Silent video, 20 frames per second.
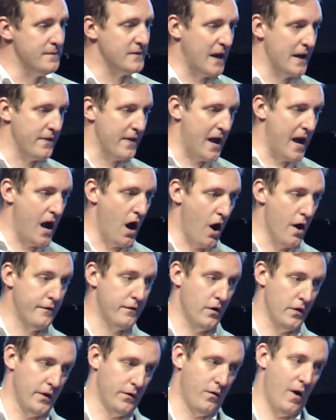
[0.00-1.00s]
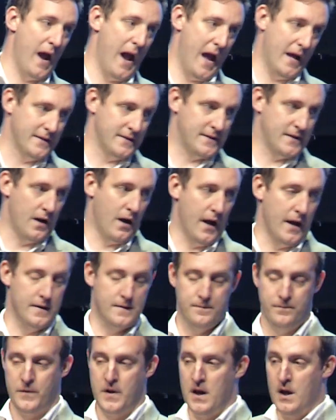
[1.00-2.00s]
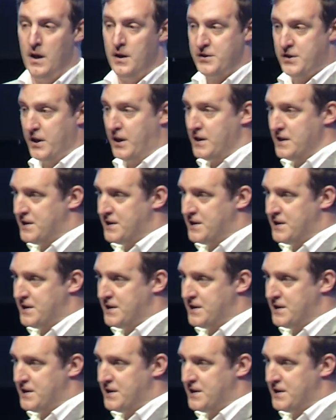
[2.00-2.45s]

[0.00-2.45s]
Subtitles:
Day there over on the right-hand side. So you can